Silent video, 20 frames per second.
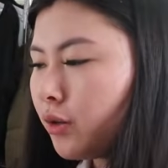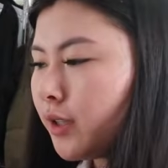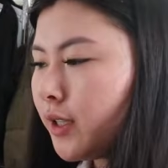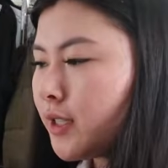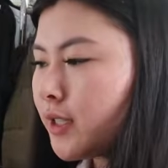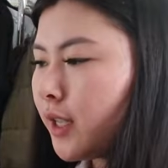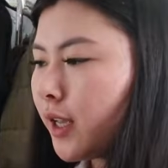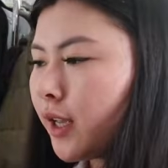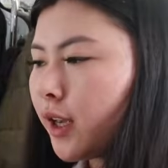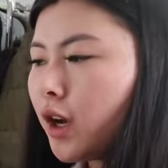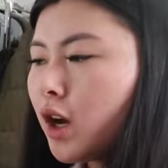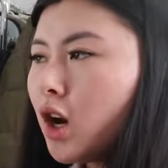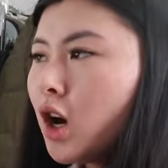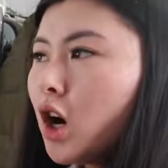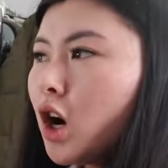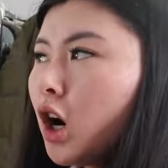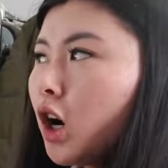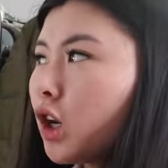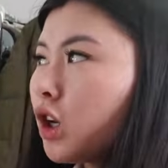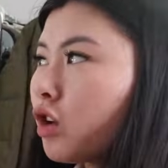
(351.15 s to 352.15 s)
These like
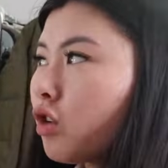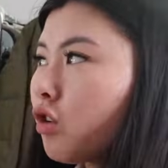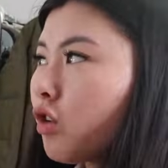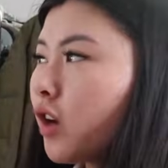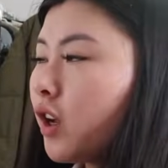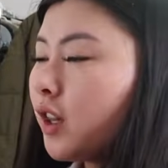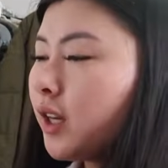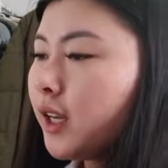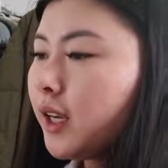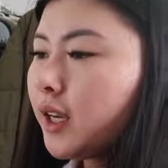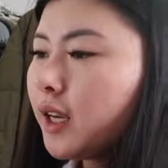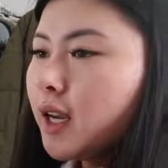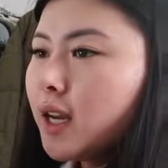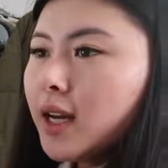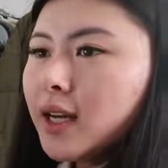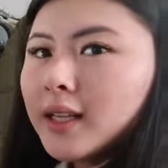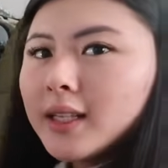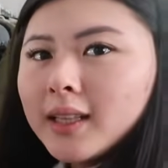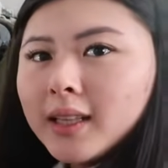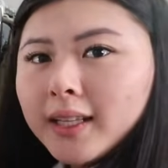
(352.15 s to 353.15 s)

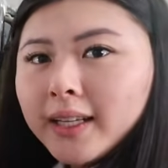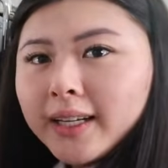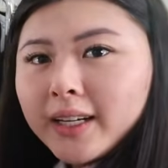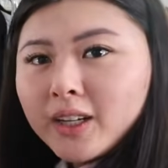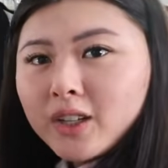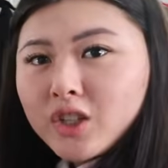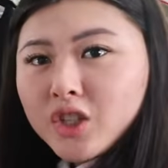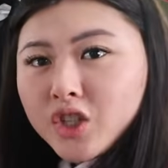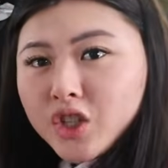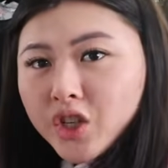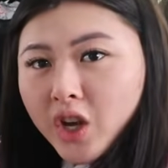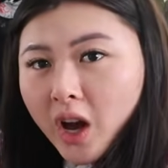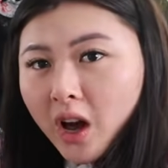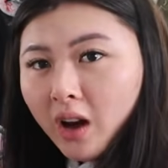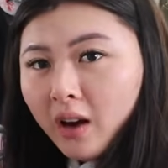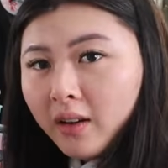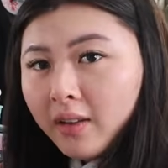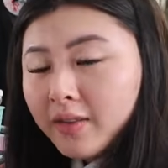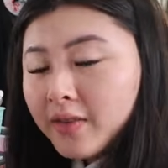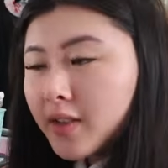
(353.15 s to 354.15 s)
acrylic clear
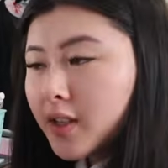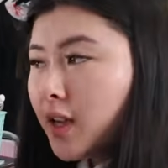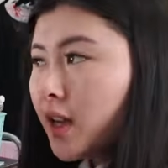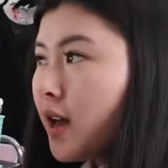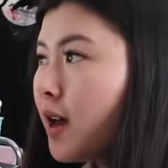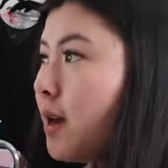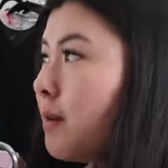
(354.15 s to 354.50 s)
shelves.